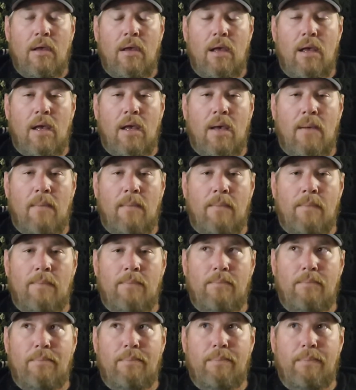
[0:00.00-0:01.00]
I
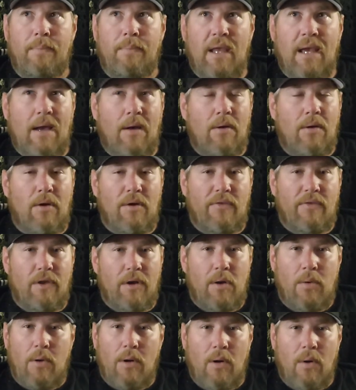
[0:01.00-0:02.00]
don't know if
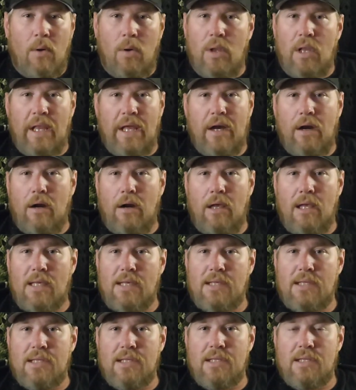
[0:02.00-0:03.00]
you know where Eau
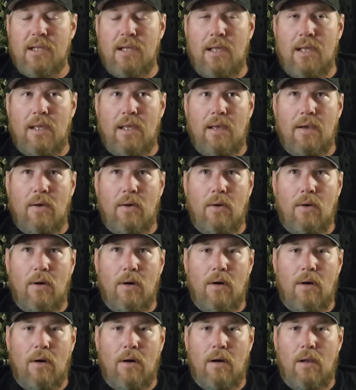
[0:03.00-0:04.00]
Claire is,
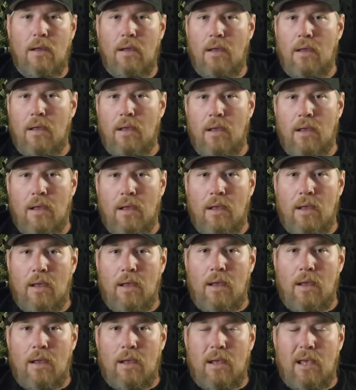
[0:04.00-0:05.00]
or
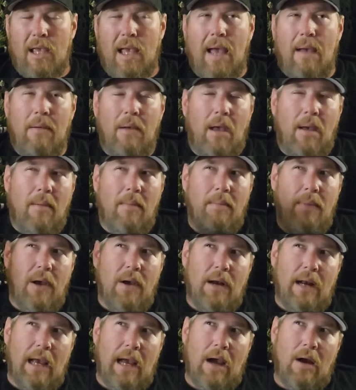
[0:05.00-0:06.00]
I'm
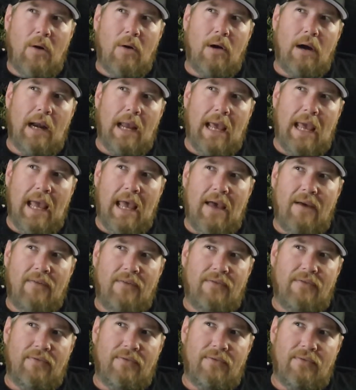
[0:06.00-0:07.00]
about an hour and a
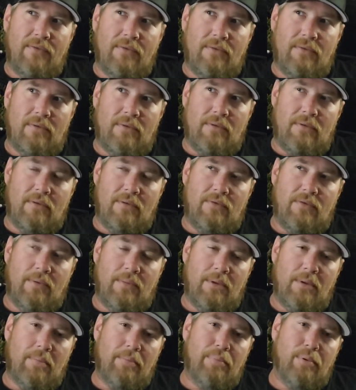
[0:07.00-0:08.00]
half
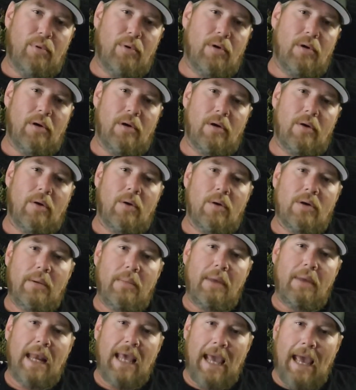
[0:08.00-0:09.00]
from the border going
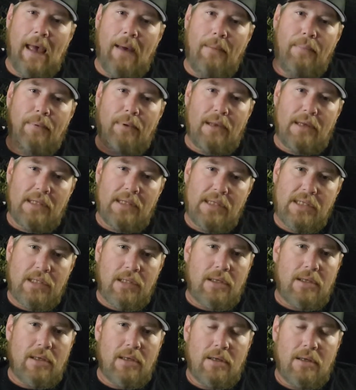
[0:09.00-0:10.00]
to
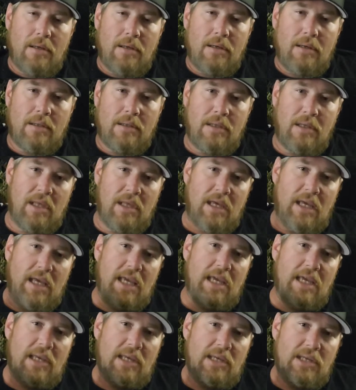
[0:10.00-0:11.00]
Minneapolis to the
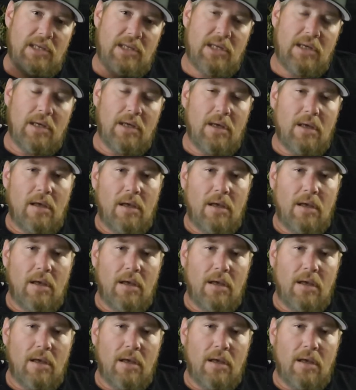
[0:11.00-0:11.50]
east.